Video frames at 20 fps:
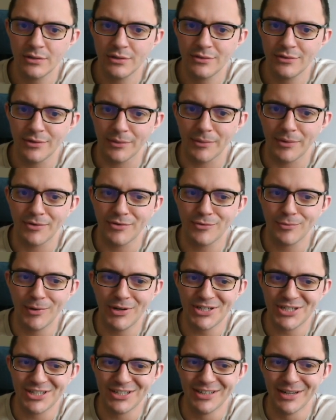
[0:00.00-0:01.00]
I'm going to
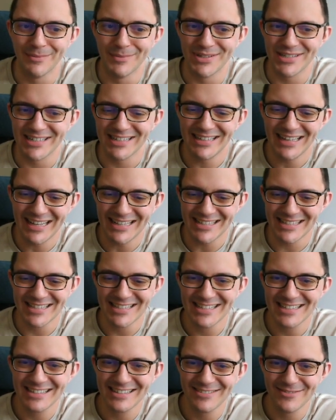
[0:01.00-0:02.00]
switch numbers and
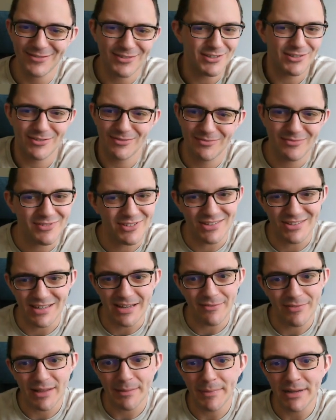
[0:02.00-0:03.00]
letters just to see
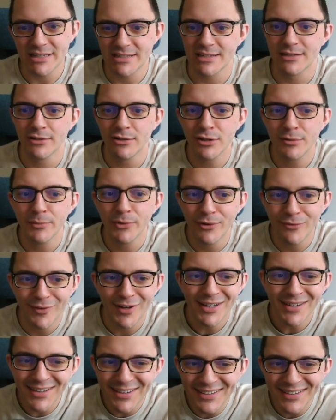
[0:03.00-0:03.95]
if that makes it look more fun.